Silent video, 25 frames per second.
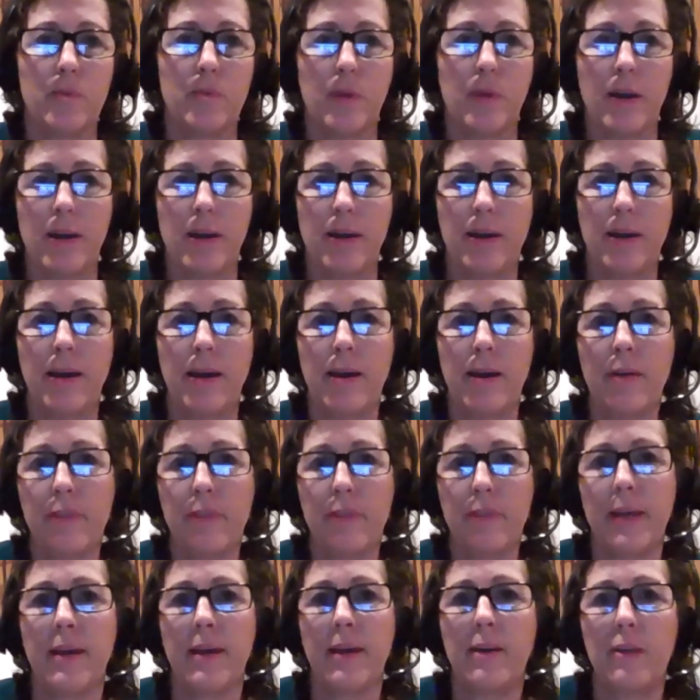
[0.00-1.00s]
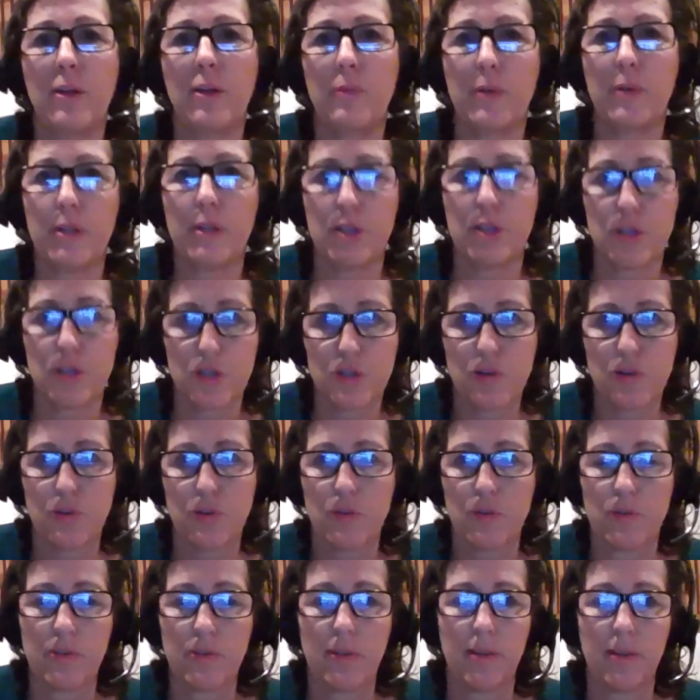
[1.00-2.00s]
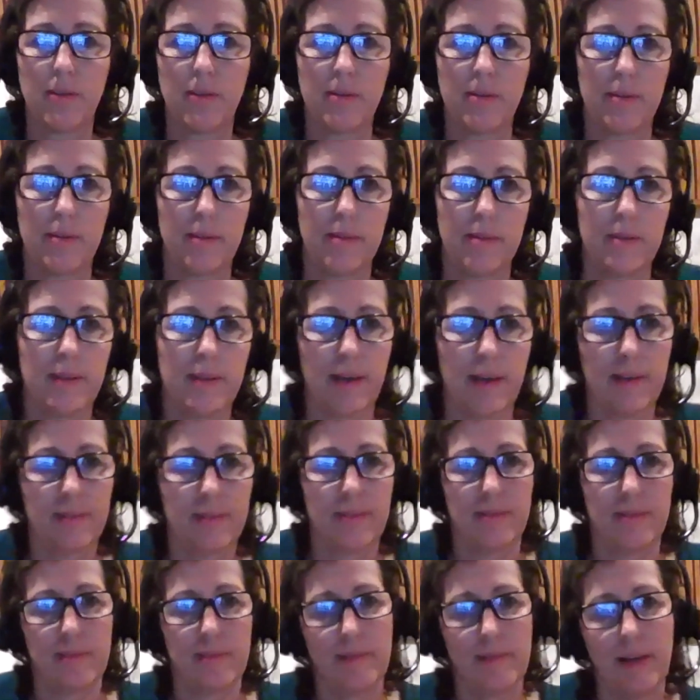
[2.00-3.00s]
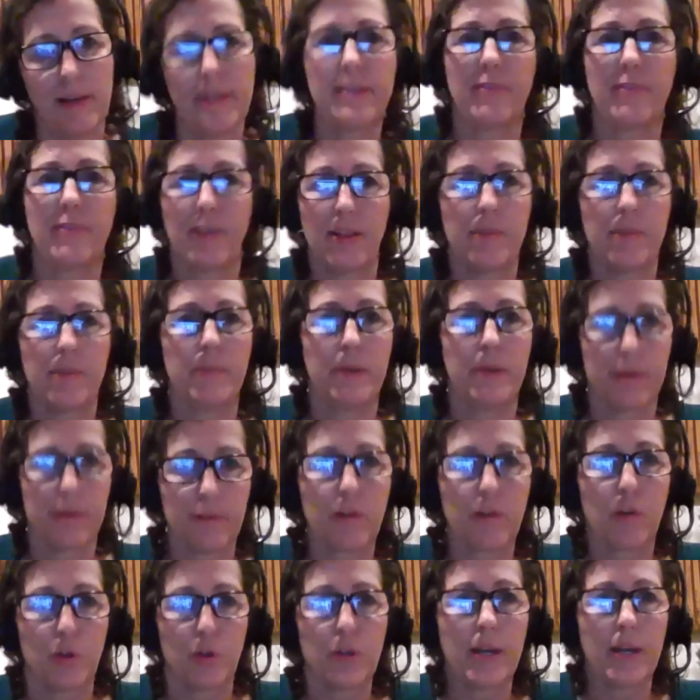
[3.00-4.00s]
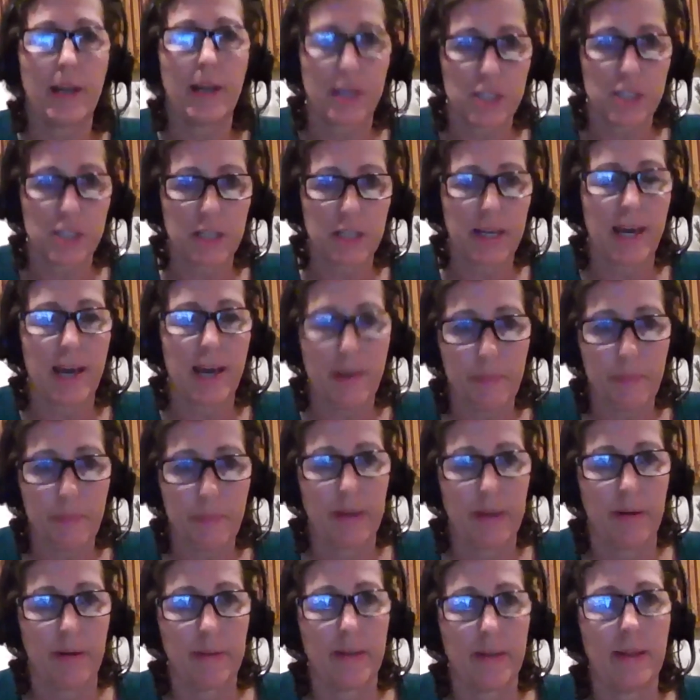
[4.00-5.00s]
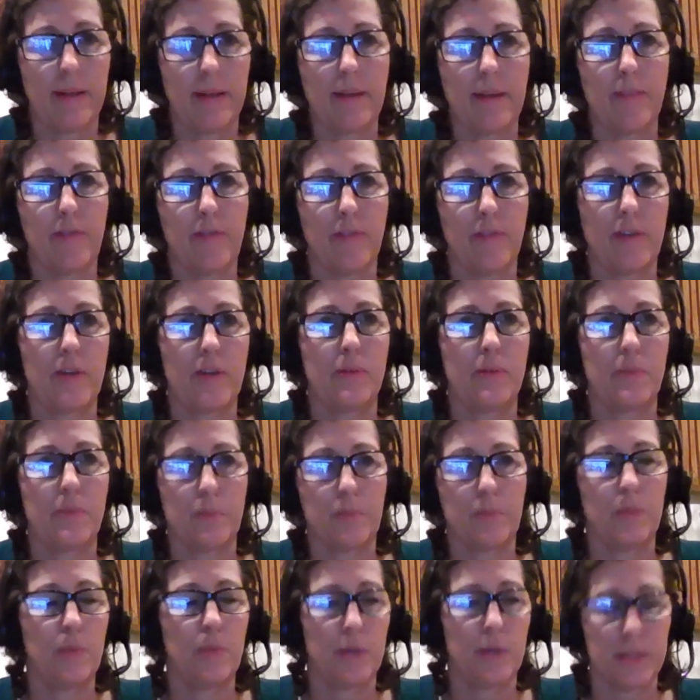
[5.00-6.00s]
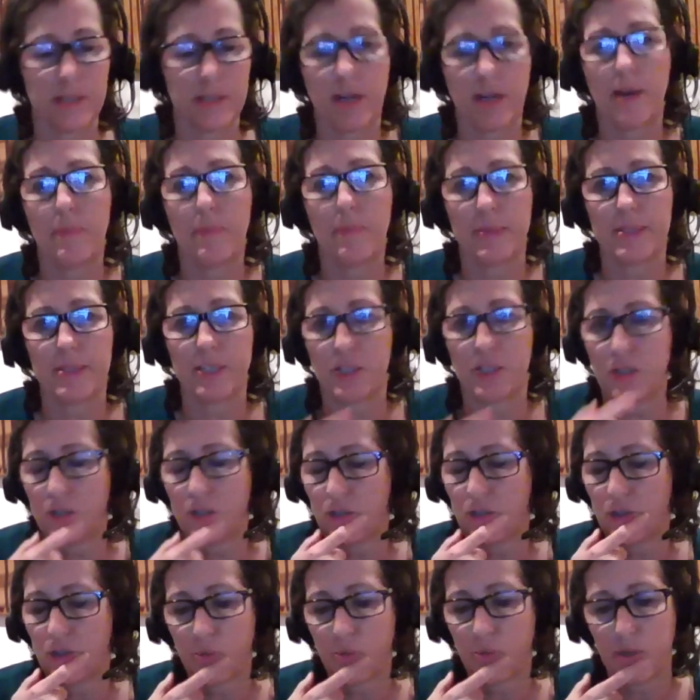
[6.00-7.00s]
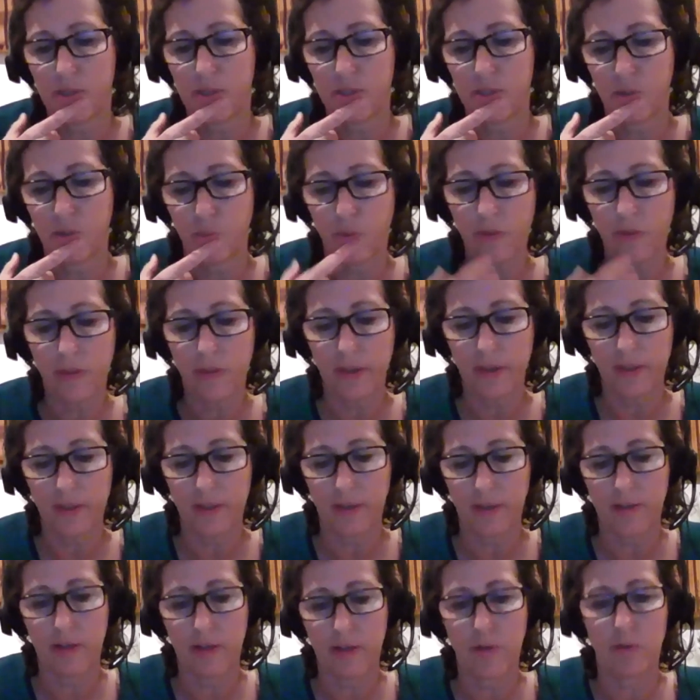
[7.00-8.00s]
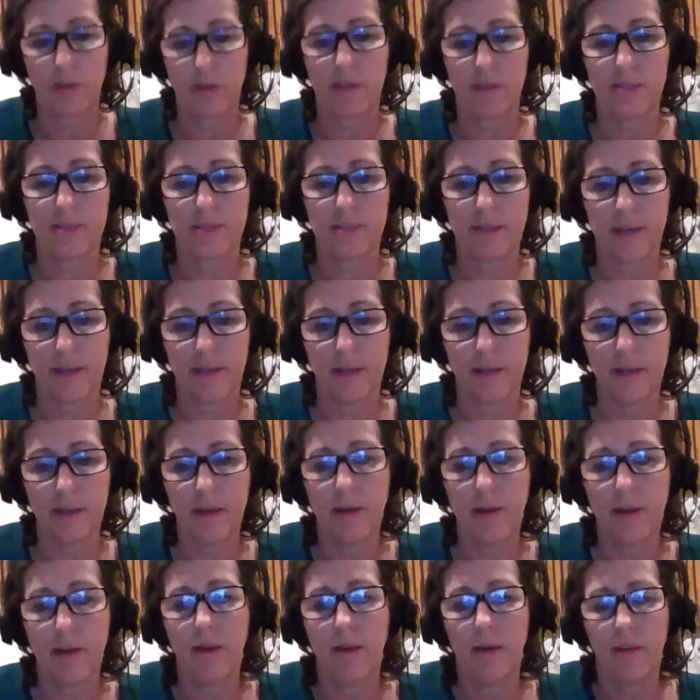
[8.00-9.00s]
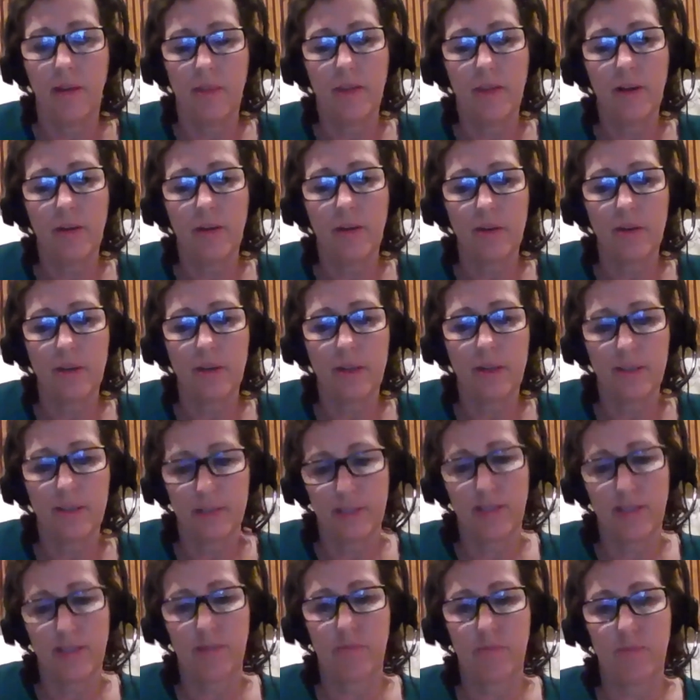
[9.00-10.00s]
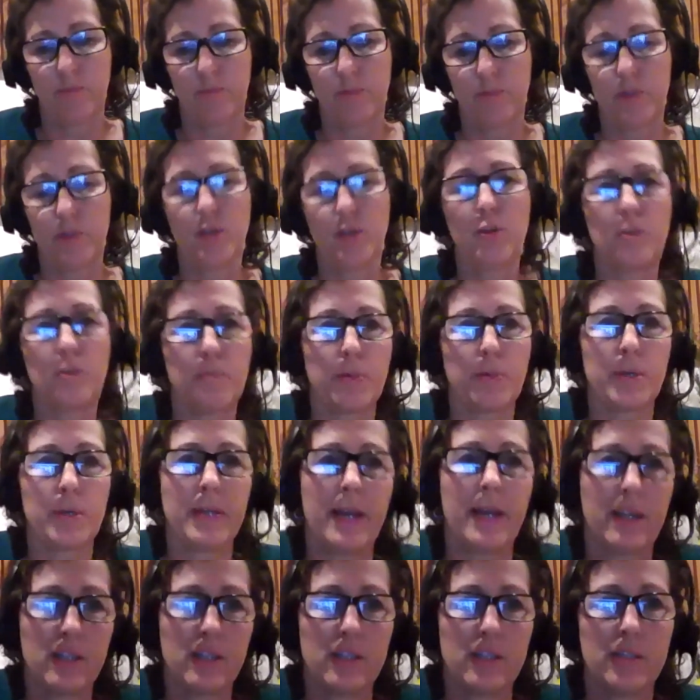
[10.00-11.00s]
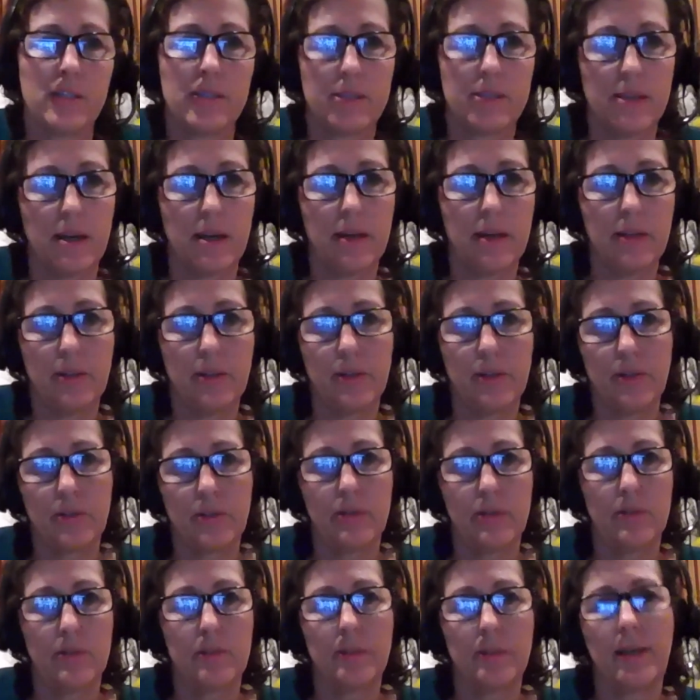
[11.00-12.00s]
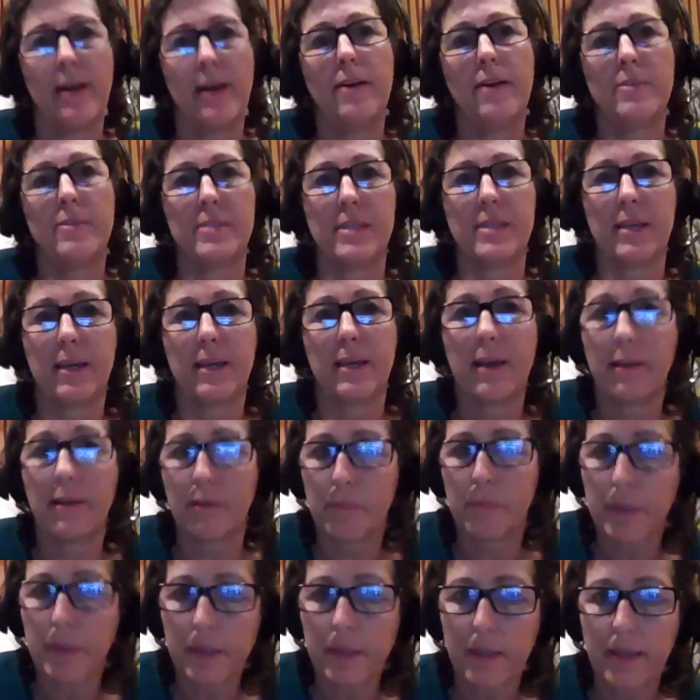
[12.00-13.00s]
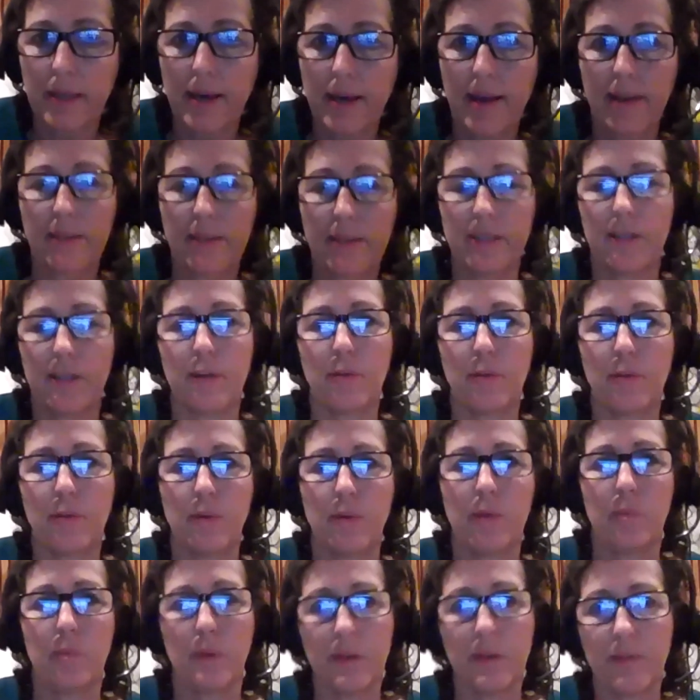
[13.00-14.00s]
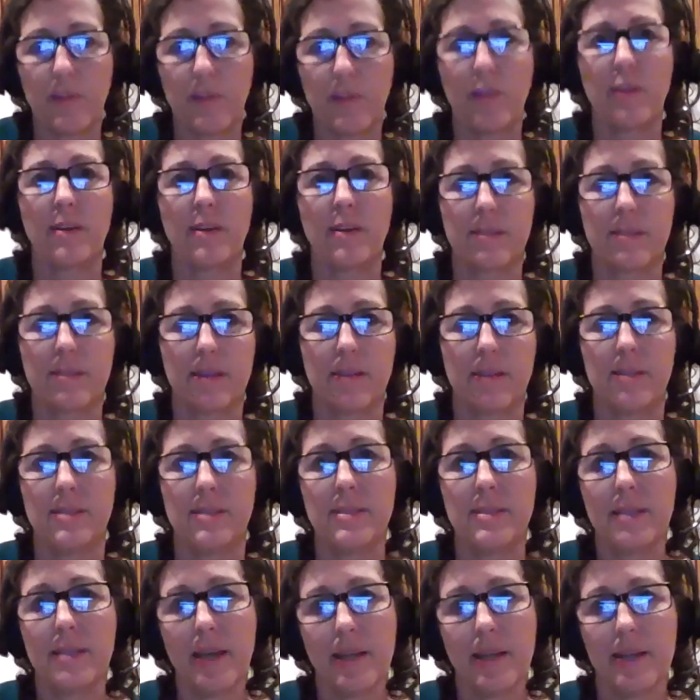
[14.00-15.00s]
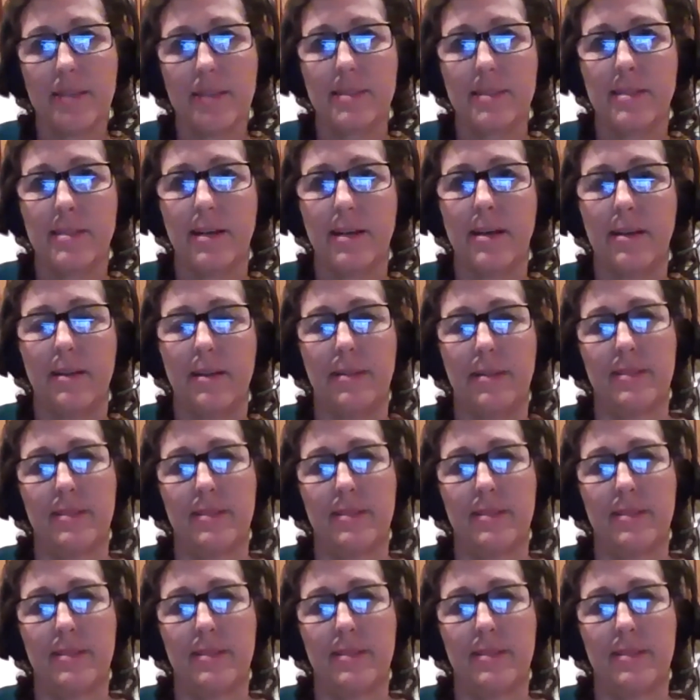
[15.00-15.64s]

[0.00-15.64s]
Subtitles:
how the county would ensure that a development could actually happen on it if there was opposition to it. So one thing to note is that there is some certain protections under the Housing Accountability Act. One of the things that the state has done